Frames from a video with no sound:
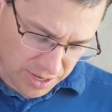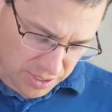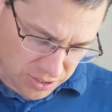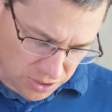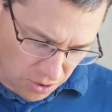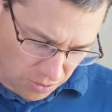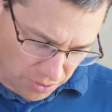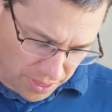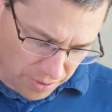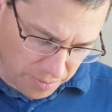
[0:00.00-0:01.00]
So
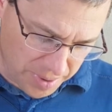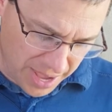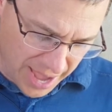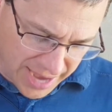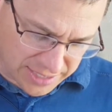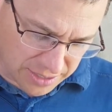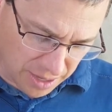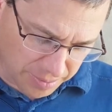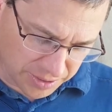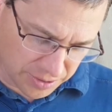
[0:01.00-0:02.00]
that would be excellent
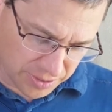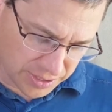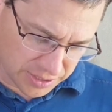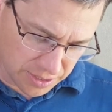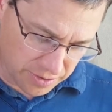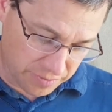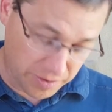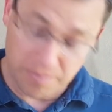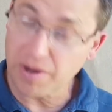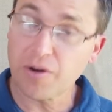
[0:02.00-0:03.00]
opportunities to
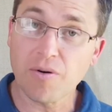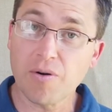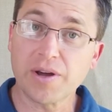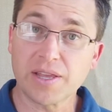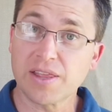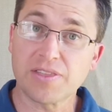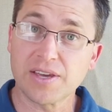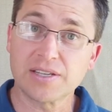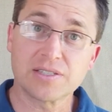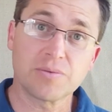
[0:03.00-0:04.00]
even be growing in the
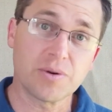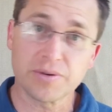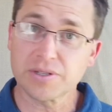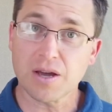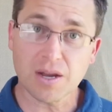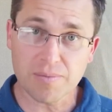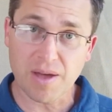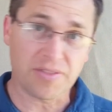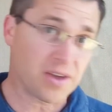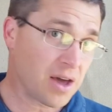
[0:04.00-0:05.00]
things that we were talking
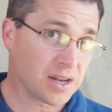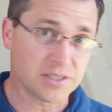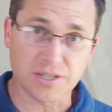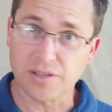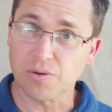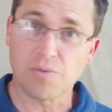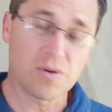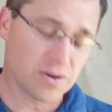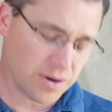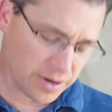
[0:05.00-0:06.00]
about theology and the
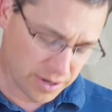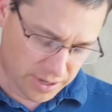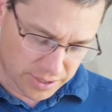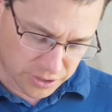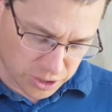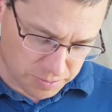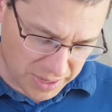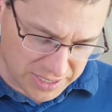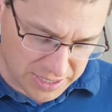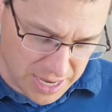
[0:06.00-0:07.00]
Word just
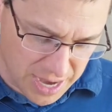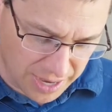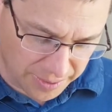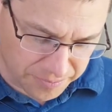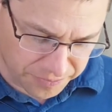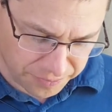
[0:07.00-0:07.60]
by singing.